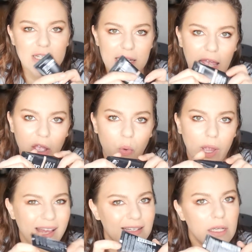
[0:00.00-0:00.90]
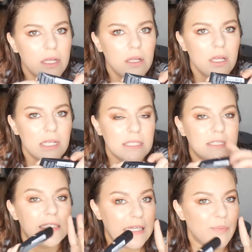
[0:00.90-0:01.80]
I did get quite a
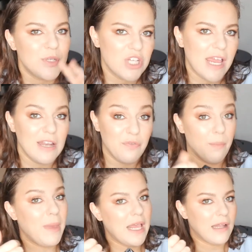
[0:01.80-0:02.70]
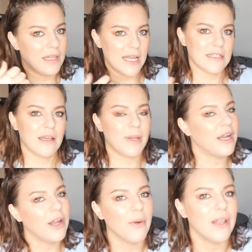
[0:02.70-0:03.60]
deep shade for me at least. I mean,
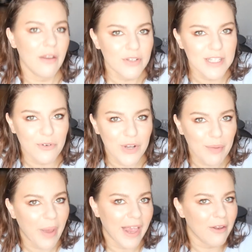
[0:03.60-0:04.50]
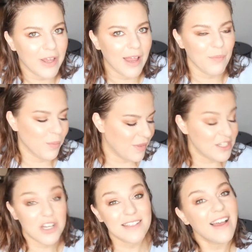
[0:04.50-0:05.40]
I know I look still really pale on camera, but
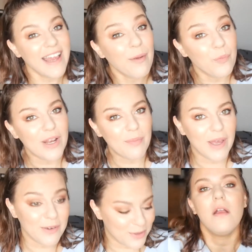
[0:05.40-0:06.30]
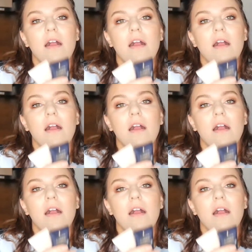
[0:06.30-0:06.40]
that's because I am really pale.